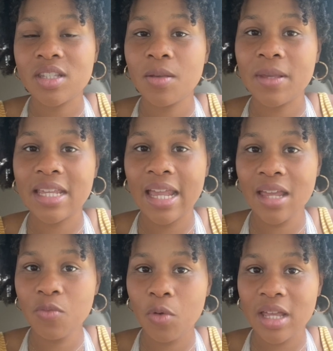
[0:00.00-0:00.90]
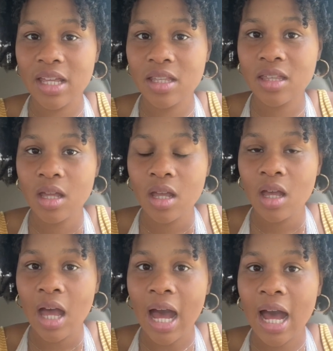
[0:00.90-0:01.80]
to begin with,
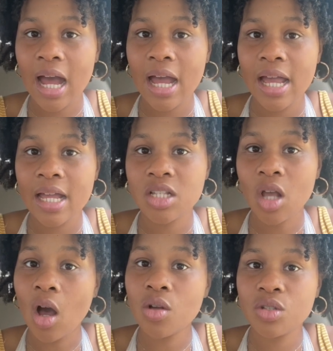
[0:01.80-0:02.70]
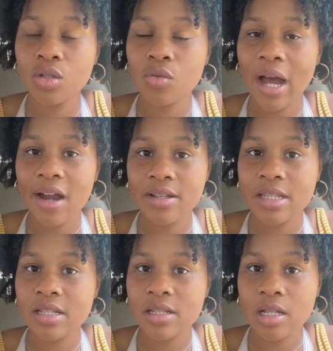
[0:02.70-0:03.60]
I talked to
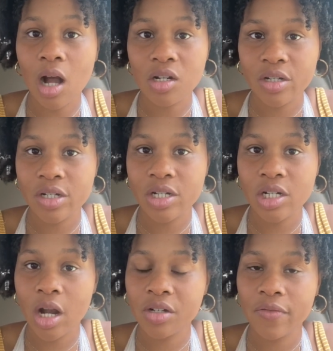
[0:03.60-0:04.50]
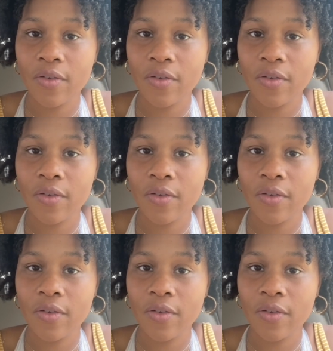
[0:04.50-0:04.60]
Iris's doctor, Dr.